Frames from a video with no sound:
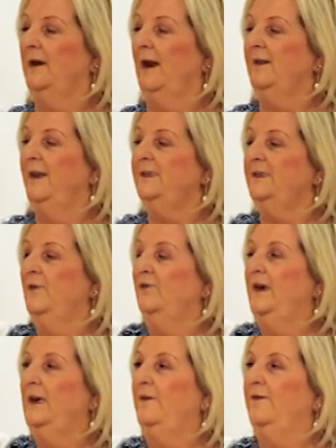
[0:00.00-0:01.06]
And that's not
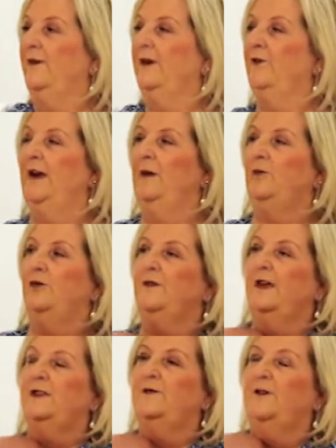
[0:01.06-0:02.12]
really for your elbow,
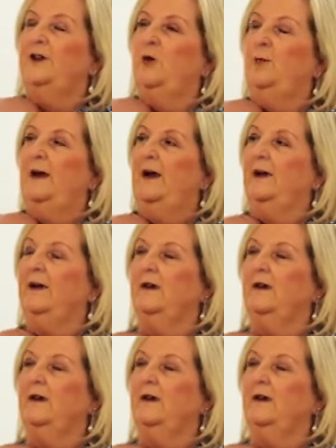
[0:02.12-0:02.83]
that's for your back.